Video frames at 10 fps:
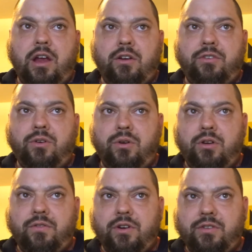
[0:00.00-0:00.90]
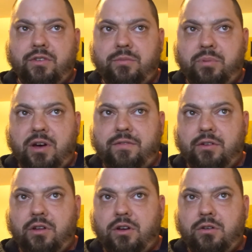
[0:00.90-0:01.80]
Arizona versus
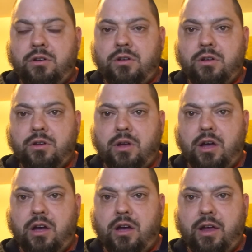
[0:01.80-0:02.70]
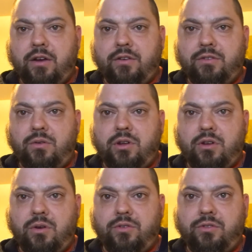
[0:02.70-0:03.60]
Buffalo. Arizona
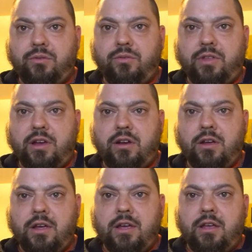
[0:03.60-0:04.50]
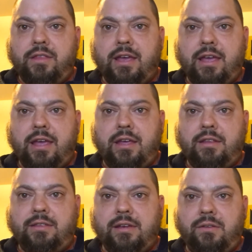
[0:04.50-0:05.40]
goes through there.
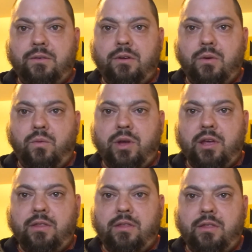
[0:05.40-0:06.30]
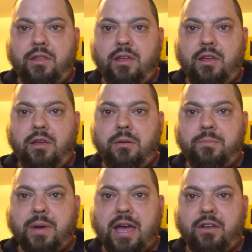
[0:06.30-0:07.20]
They didn't win the
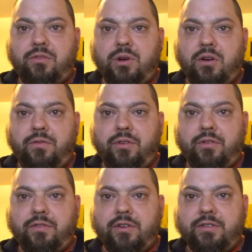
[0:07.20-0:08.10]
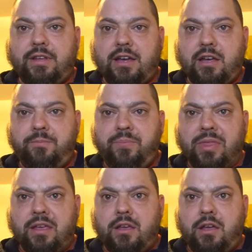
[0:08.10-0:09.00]
Pac-12 for the first time
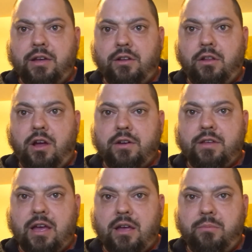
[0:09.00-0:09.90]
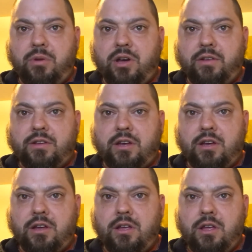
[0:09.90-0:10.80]
in a long time, but
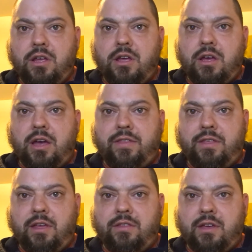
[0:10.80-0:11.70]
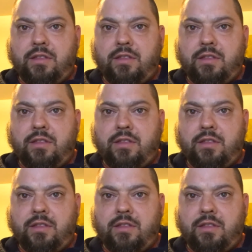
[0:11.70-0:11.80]
I think